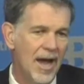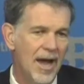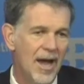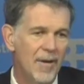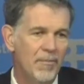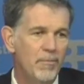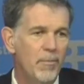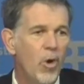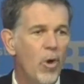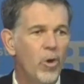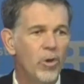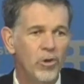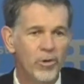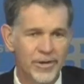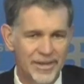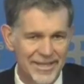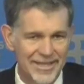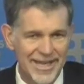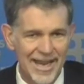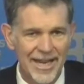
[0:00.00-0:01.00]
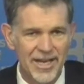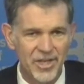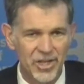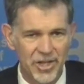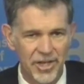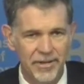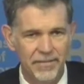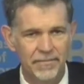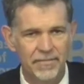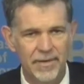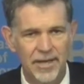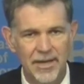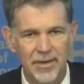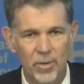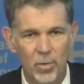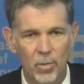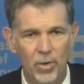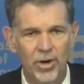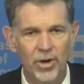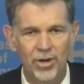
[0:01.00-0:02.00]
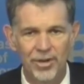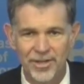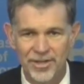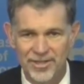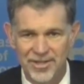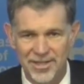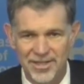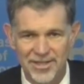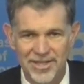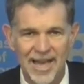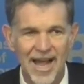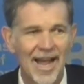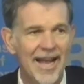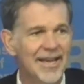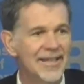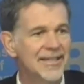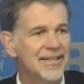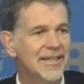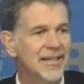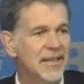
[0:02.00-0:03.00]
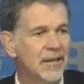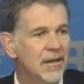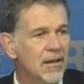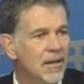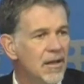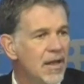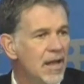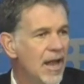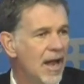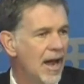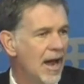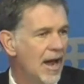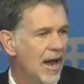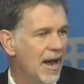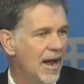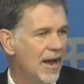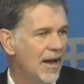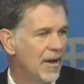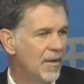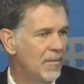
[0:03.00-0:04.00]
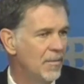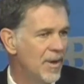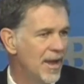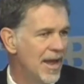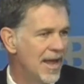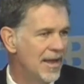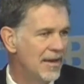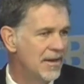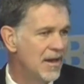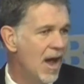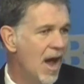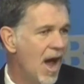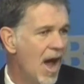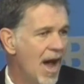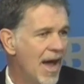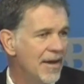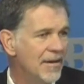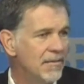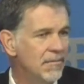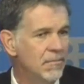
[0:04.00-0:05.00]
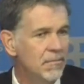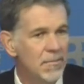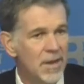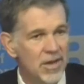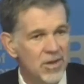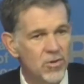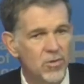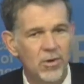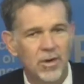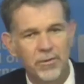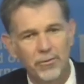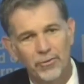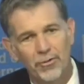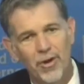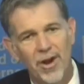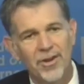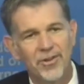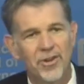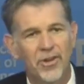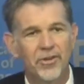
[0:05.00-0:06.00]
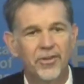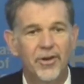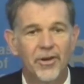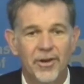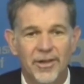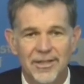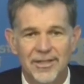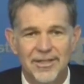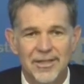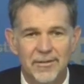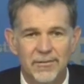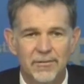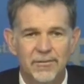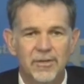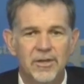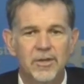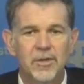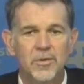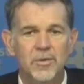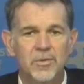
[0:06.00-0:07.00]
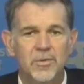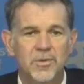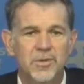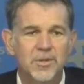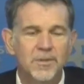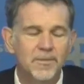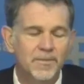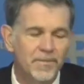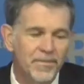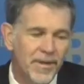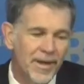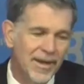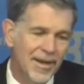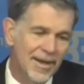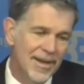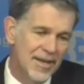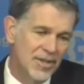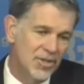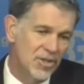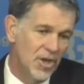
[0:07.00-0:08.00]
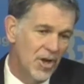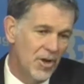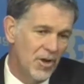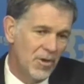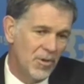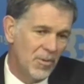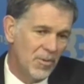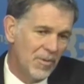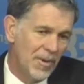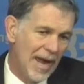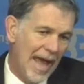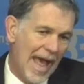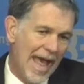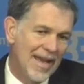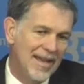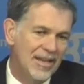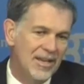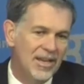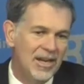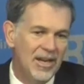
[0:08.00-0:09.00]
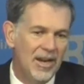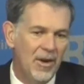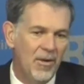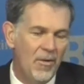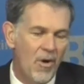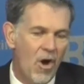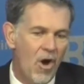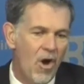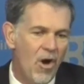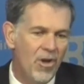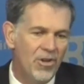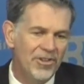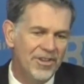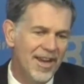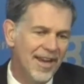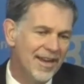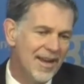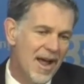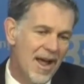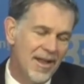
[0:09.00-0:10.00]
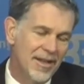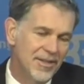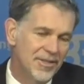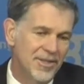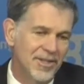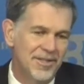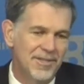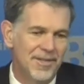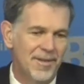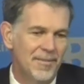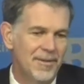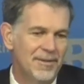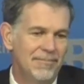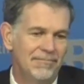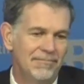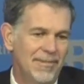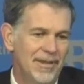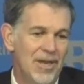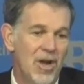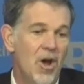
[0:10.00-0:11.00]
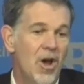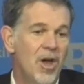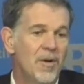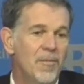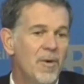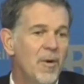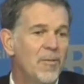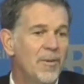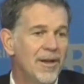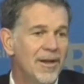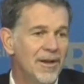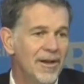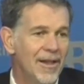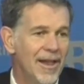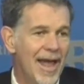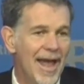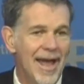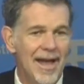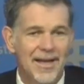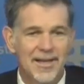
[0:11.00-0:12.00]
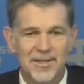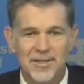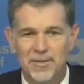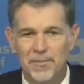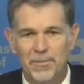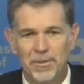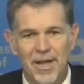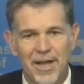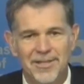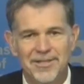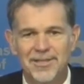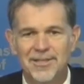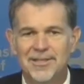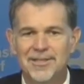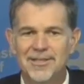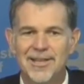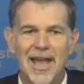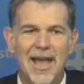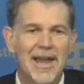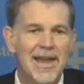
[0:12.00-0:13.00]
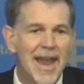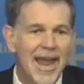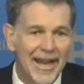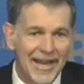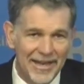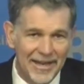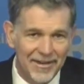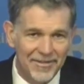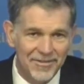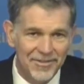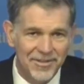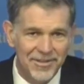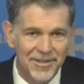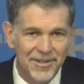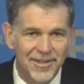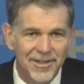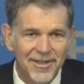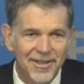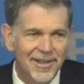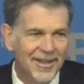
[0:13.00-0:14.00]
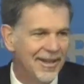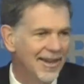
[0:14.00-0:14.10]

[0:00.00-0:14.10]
um, polarization in the world and society um, and not make you confront alternative views? So, uh, you know, all technologies, I mean, the automobile has pluses and negatives.